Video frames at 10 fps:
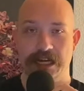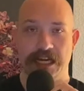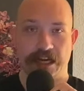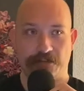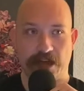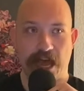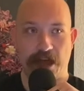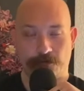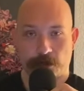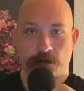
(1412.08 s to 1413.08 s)
If
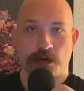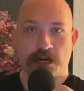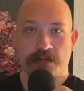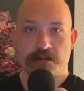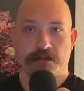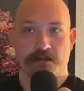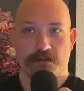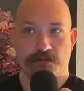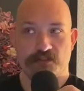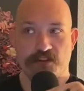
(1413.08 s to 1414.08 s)
everyone
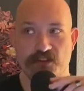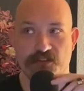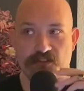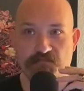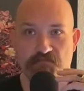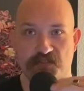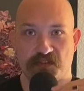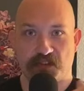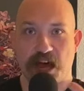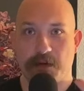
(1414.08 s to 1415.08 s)
just
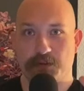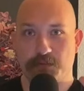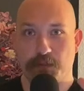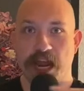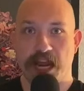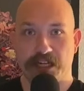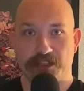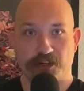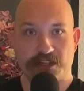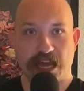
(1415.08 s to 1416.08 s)
stopped
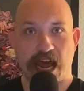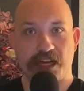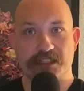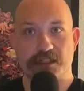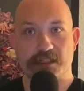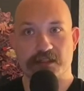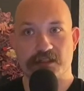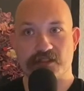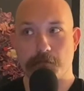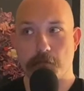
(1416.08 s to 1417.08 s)
paying their
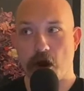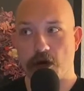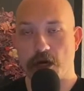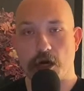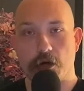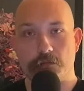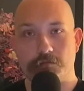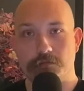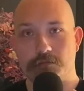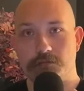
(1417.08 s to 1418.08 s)
taxes tomorrow,
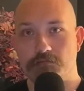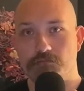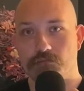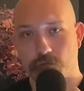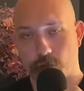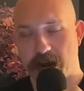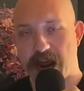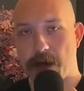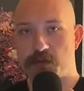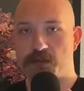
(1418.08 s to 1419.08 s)
what
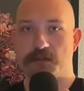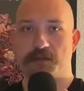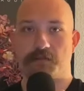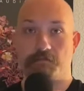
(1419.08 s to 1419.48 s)
happens?